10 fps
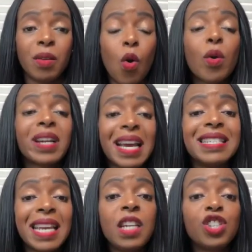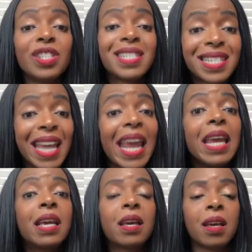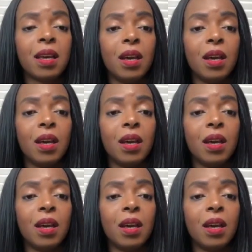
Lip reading: organizations take